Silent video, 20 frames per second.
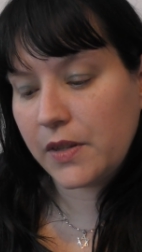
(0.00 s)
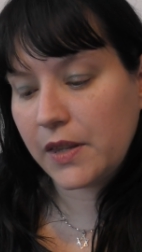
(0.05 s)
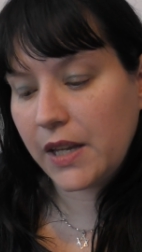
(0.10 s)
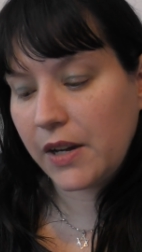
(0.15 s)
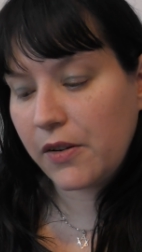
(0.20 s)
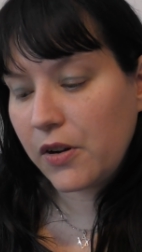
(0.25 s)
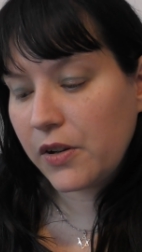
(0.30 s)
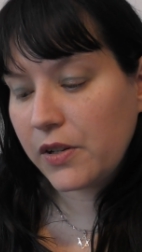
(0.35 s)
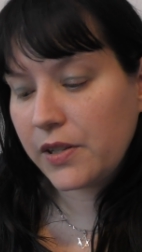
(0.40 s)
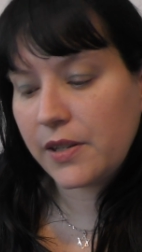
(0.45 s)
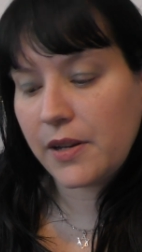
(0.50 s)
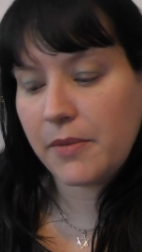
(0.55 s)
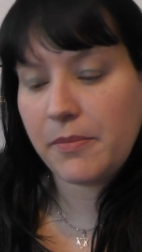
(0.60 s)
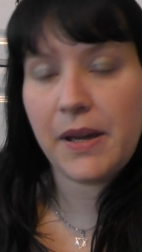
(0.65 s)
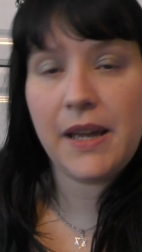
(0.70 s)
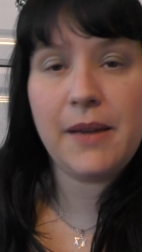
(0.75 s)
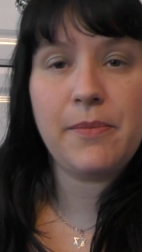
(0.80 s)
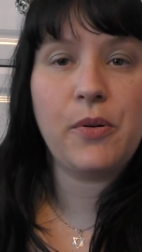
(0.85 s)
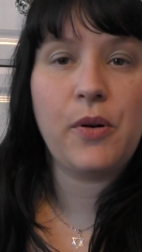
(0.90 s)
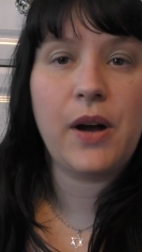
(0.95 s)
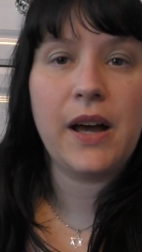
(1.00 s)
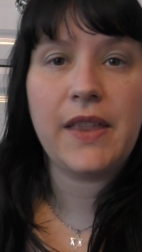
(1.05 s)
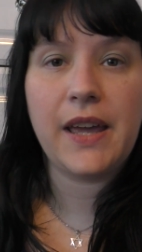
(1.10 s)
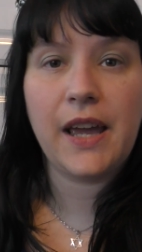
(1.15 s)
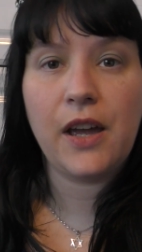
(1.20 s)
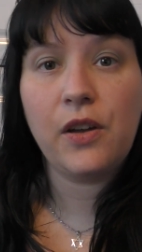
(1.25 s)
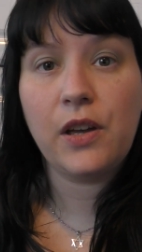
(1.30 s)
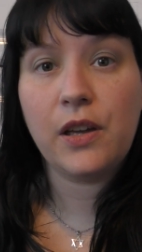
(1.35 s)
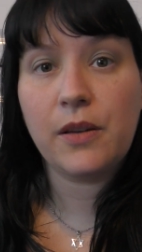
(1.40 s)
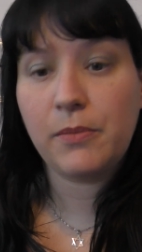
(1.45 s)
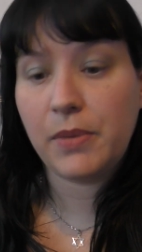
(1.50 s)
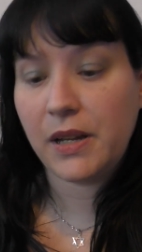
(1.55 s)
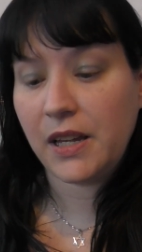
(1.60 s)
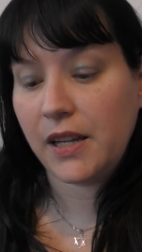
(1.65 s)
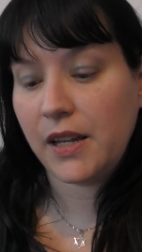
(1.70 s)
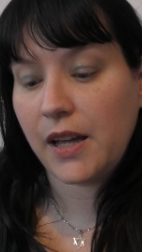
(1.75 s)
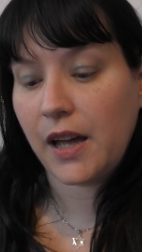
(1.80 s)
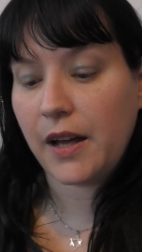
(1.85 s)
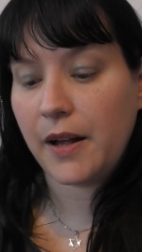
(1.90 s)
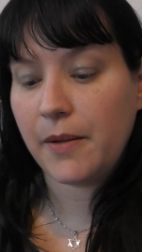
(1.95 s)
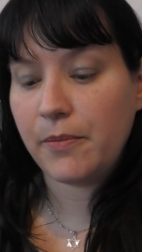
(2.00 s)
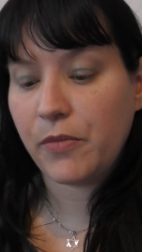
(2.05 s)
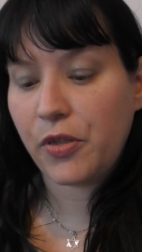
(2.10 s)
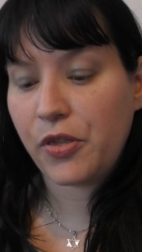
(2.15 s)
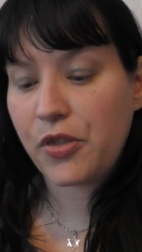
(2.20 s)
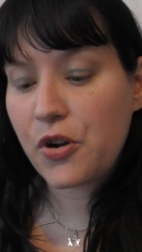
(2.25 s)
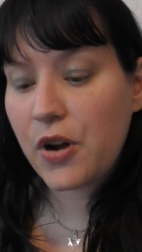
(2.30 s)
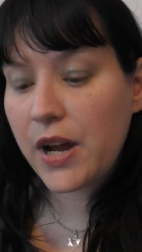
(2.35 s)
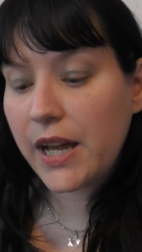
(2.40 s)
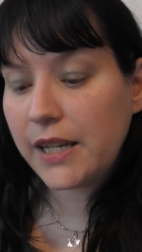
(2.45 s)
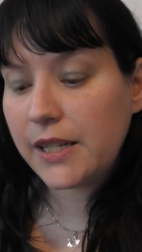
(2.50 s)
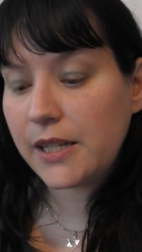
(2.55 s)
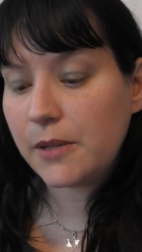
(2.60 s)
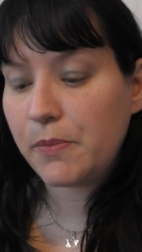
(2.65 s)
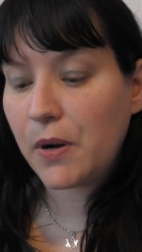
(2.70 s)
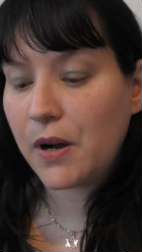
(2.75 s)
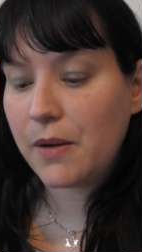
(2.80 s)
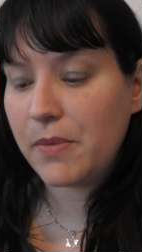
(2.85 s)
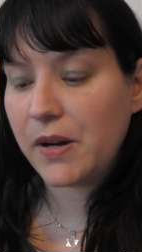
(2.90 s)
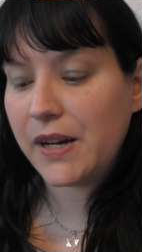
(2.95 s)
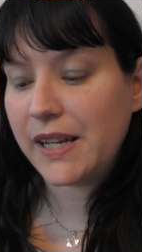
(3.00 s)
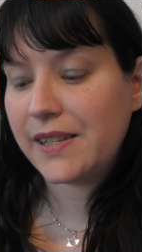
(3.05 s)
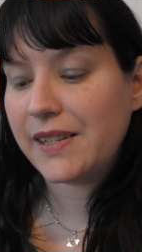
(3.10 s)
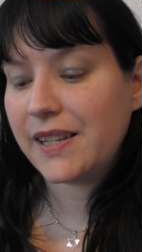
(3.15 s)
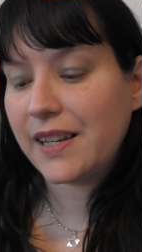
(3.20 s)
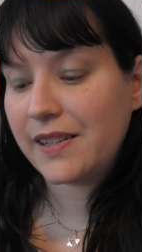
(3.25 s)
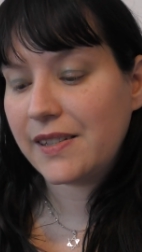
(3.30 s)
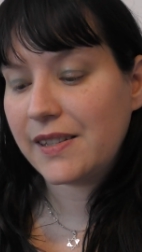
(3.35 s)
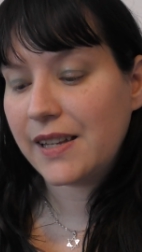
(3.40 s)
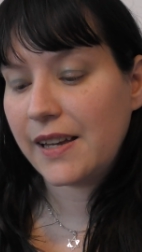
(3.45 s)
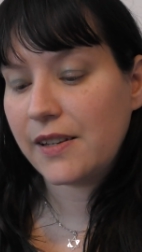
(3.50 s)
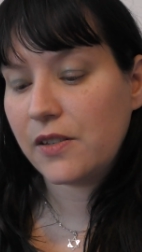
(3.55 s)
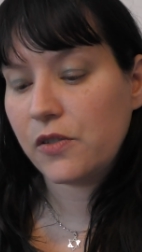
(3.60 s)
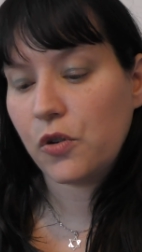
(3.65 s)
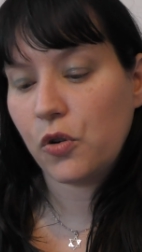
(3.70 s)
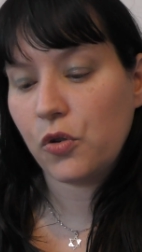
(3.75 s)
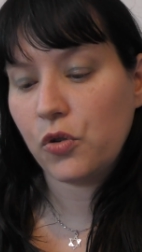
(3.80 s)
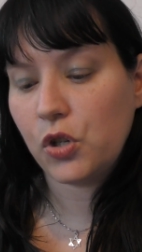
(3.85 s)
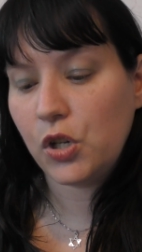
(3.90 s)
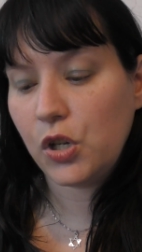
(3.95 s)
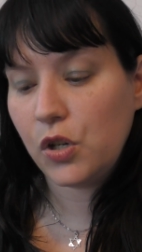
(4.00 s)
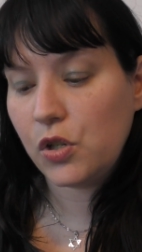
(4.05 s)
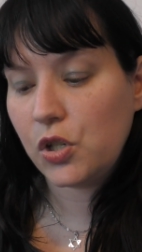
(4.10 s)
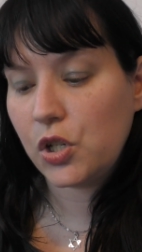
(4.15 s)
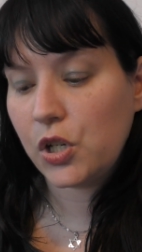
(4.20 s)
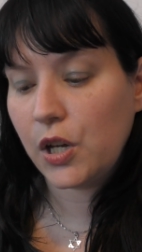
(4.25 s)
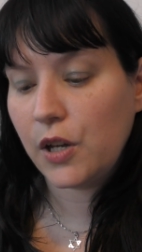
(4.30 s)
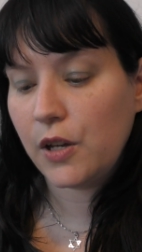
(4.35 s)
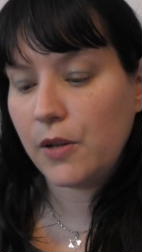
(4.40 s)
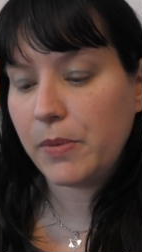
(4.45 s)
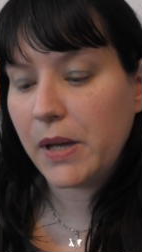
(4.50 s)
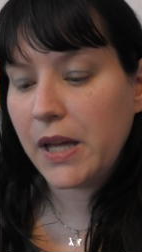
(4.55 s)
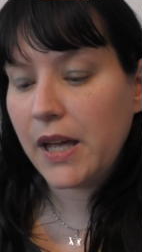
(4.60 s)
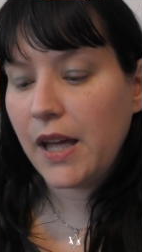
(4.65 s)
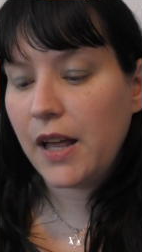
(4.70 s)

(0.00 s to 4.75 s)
there are some people out there who can be um, threatened by my success on YouTube,